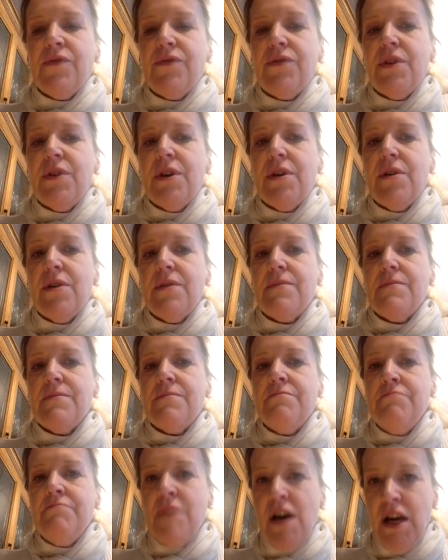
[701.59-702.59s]
the
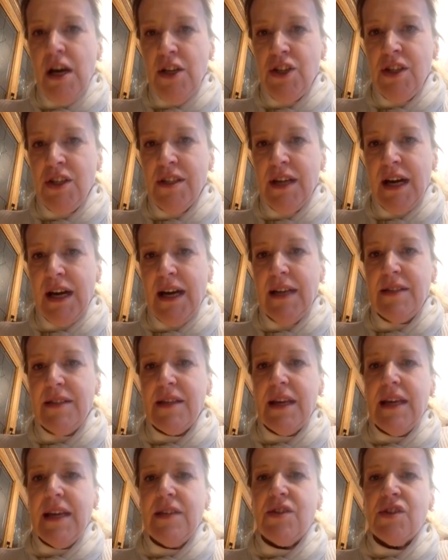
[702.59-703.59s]

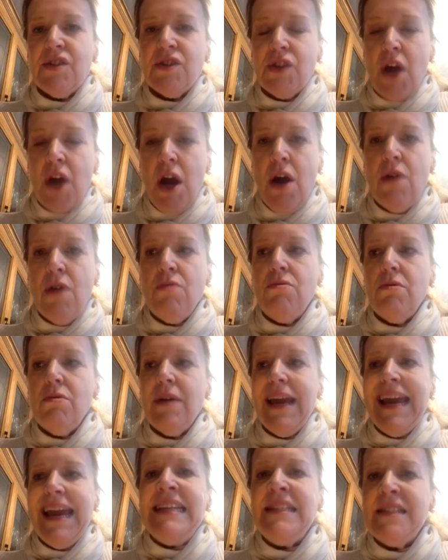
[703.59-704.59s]
merchandise is so
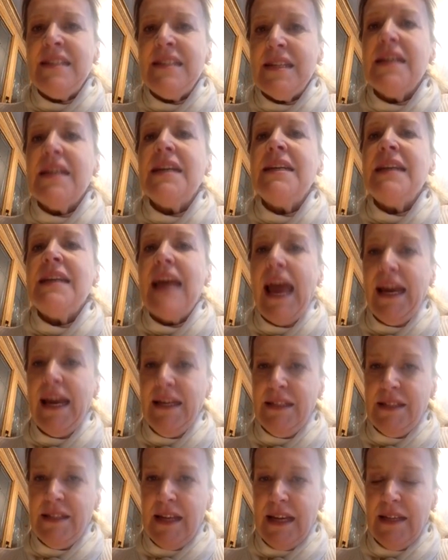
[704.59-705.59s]

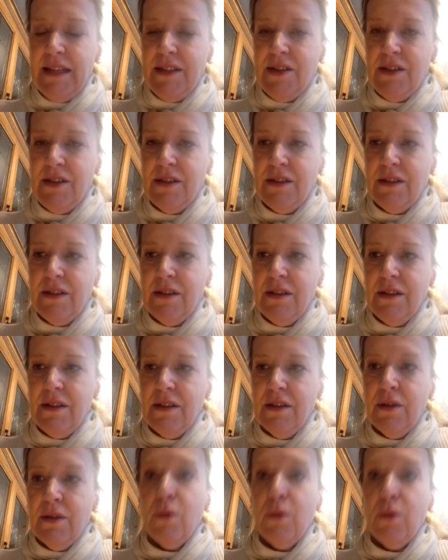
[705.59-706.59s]
interconnected
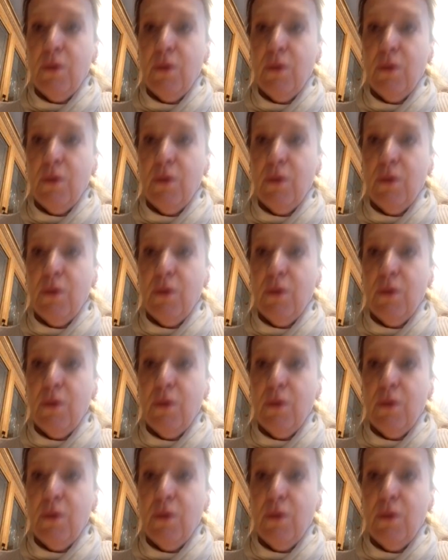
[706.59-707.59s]
with the
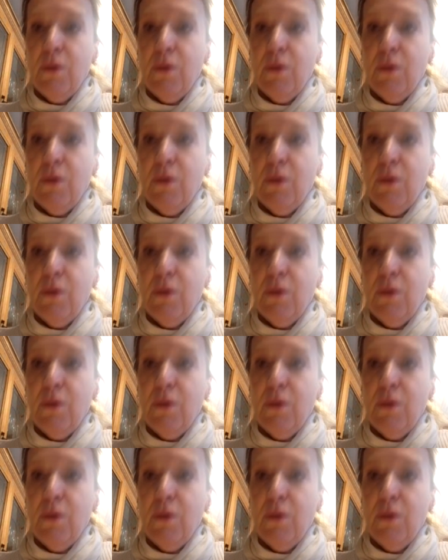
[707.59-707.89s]
show.